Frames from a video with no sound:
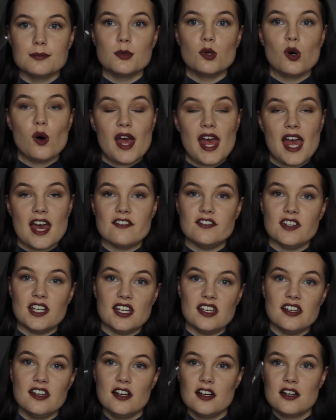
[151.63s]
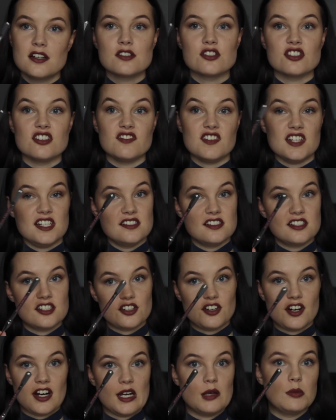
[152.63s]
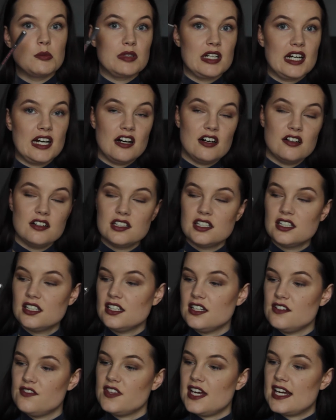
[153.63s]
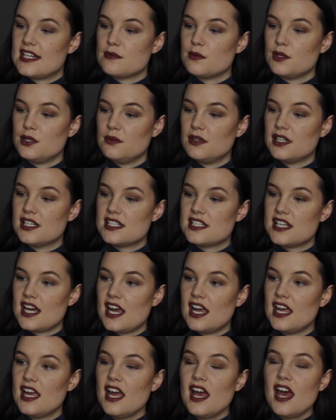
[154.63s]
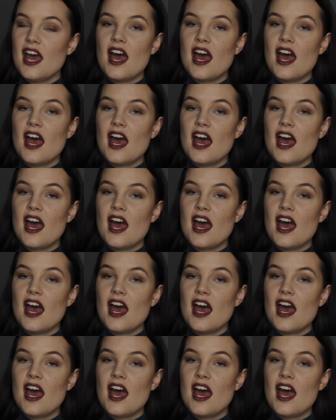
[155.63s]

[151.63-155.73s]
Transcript: more heavy sort of Instagram brow, if that's what you want to say.